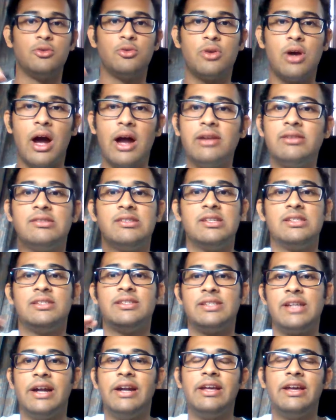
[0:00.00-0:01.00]
You can't just
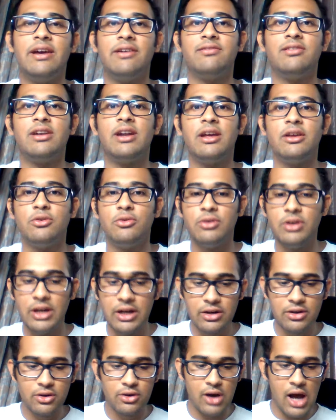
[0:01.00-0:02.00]
study every day. You
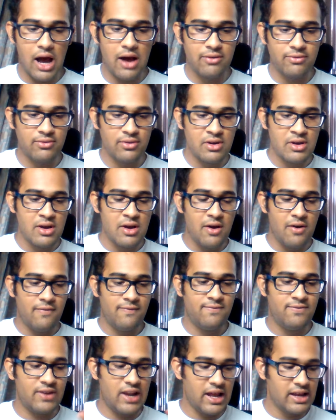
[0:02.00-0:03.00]
need to have
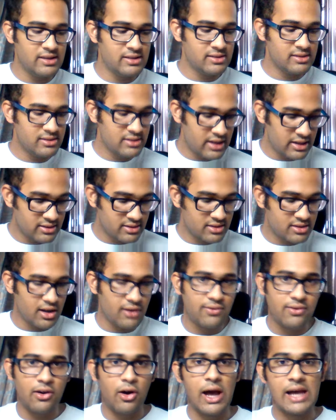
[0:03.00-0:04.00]
friends and
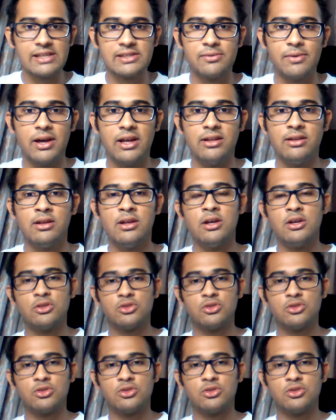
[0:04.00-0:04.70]
stuff as well.